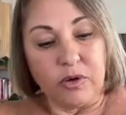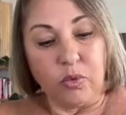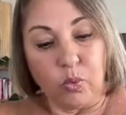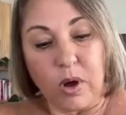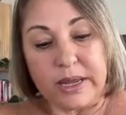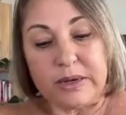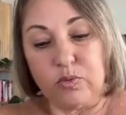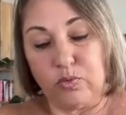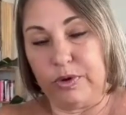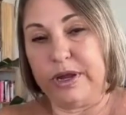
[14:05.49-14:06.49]

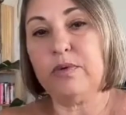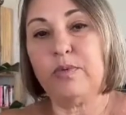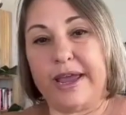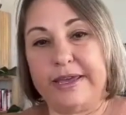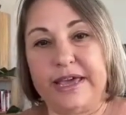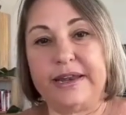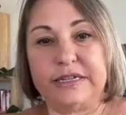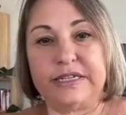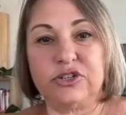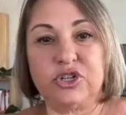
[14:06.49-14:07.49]
One real way that it
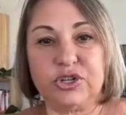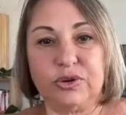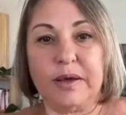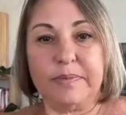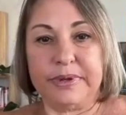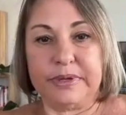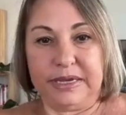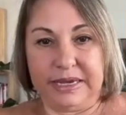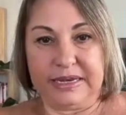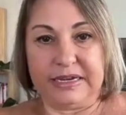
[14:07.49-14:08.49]
does show up
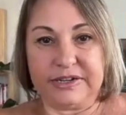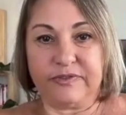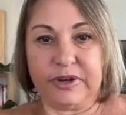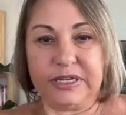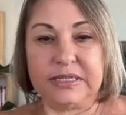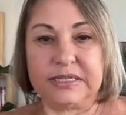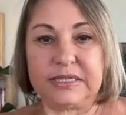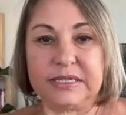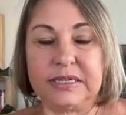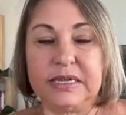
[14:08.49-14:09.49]
in a
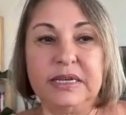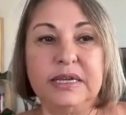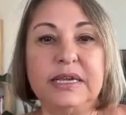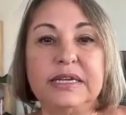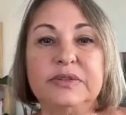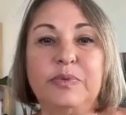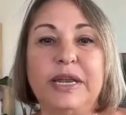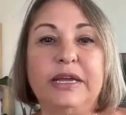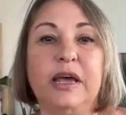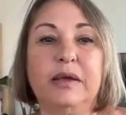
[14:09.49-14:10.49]
difference is when
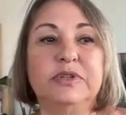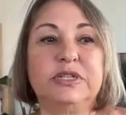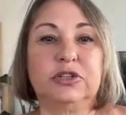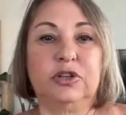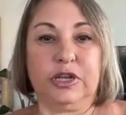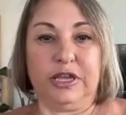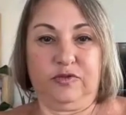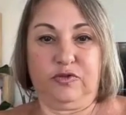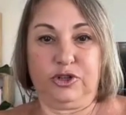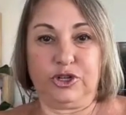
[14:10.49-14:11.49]
it comes to looking
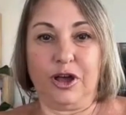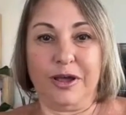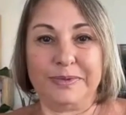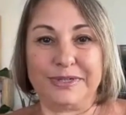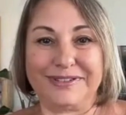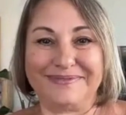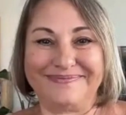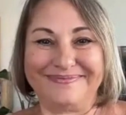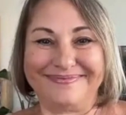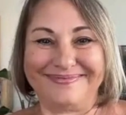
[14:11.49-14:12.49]
for jobs
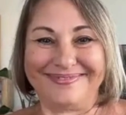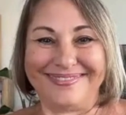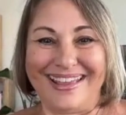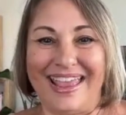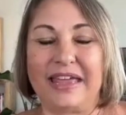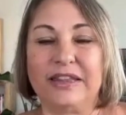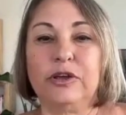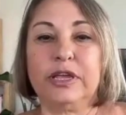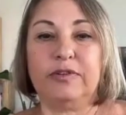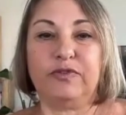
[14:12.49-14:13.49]
and
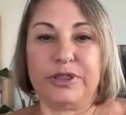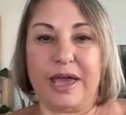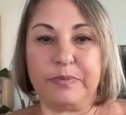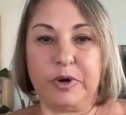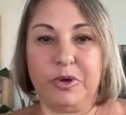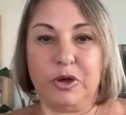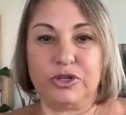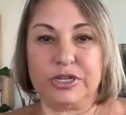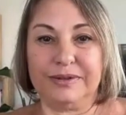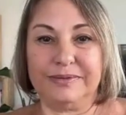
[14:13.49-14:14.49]
looking for that promotion.